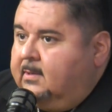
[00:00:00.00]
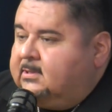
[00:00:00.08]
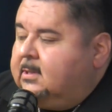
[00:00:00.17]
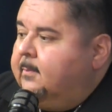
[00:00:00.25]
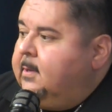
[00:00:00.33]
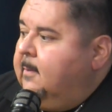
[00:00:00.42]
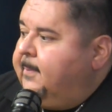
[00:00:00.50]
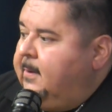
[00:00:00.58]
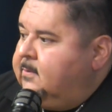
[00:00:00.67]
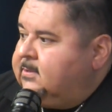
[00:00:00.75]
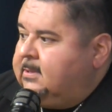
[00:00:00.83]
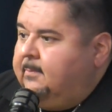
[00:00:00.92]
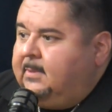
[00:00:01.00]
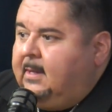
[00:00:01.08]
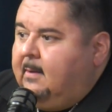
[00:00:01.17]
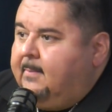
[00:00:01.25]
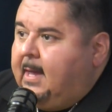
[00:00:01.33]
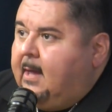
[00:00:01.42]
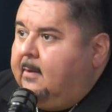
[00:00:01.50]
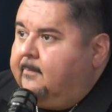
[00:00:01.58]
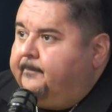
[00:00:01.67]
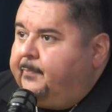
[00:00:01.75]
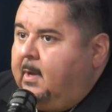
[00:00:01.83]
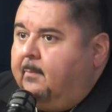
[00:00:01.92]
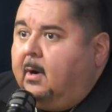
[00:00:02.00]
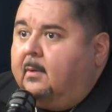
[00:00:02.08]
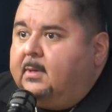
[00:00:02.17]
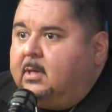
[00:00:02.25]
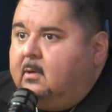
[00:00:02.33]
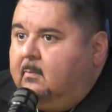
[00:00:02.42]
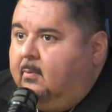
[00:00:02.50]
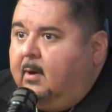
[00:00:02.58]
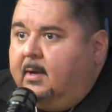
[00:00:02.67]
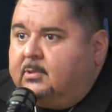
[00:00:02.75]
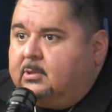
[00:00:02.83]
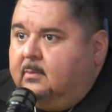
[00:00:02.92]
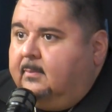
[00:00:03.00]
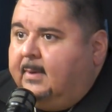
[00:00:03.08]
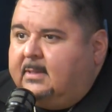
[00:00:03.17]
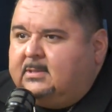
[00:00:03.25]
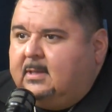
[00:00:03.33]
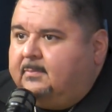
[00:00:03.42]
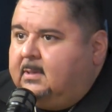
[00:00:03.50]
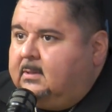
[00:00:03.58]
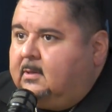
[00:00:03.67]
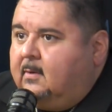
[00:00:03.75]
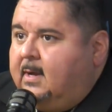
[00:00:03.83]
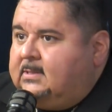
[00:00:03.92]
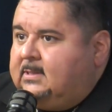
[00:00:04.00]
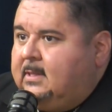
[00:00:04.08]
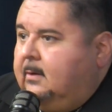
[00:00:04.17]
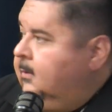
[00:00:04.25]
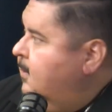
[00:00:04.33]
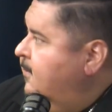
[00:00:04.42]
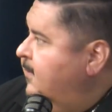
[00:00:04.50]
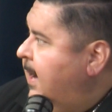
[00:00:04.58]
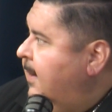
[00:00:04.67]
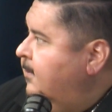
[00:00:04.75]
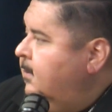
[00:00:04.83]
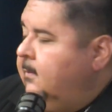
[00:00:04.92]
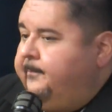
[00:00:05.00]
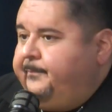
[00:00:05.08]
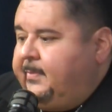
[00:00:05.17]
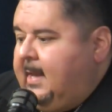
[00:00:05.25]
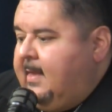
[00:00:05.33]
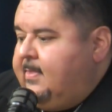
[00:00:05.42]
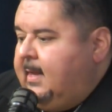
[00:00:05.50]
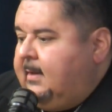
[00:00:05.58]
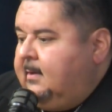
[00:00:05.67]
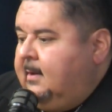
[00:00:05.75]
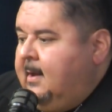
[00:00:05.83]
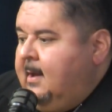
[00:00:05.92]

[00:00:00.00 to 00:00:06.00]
somebody will post something about a barbecue brush or about something crazy that'll go viral, and then